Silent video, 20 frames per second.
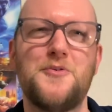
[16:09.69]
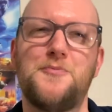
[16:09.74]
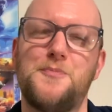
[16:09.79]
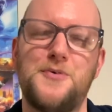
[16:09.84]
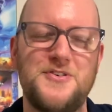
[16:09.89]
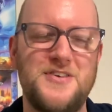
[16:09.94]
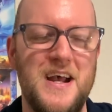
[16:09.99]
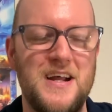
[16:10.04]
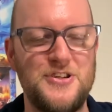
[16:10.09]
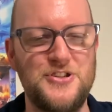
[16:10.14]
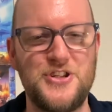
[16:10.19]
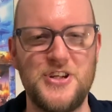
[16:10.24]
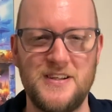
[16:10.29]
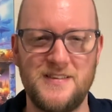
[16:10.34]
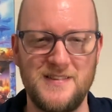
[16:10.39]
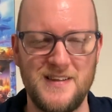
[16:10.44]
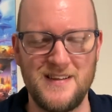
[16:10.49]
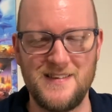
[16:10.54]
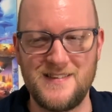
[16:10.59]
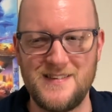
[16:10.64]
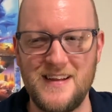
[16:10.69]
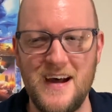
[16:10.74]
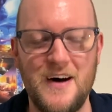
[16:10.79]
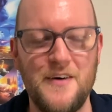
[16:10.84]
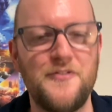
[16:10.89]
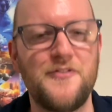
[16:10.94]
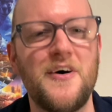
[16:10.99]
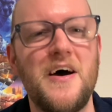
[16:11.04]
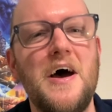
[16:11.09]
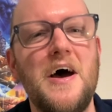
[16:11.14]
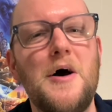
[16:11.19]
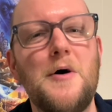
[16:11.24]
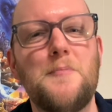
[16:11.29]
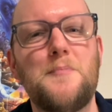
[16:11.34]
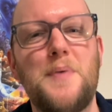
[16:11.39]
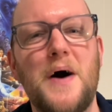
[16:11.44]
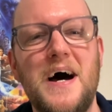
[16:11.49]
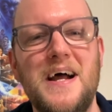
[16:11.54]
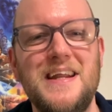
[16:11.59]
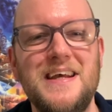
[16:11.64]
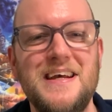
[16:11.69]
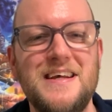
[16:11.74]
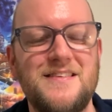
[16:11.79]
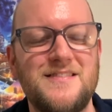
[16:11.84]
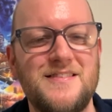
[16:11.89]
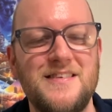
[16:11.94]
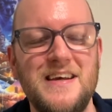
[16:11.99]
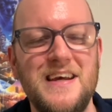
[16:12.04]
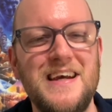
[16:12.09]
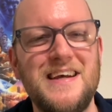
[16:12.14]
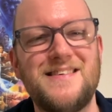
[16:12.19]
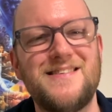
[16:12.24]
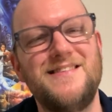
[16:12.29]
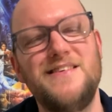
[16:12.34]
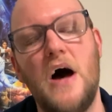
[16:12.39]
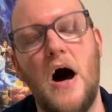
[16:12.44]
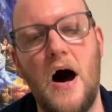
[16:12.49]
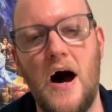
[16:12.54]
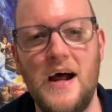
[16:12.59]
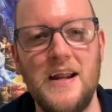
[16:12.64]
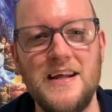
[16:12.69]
pretentious and stuff, but it's not.